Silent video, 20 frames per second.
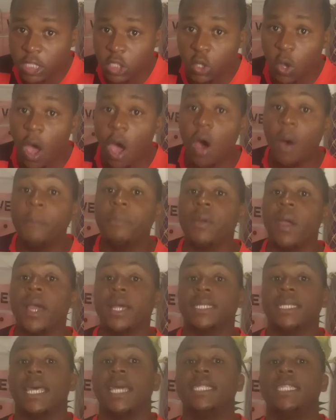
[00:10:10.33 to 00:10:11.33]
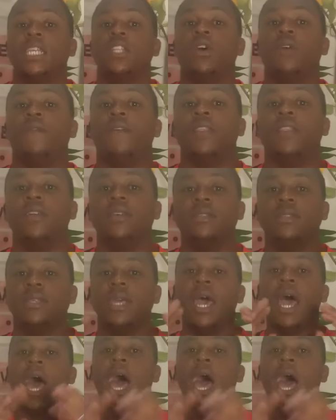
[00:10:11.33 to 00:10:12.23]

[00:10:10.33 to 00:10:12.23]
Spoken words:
So I hope you're excited over this.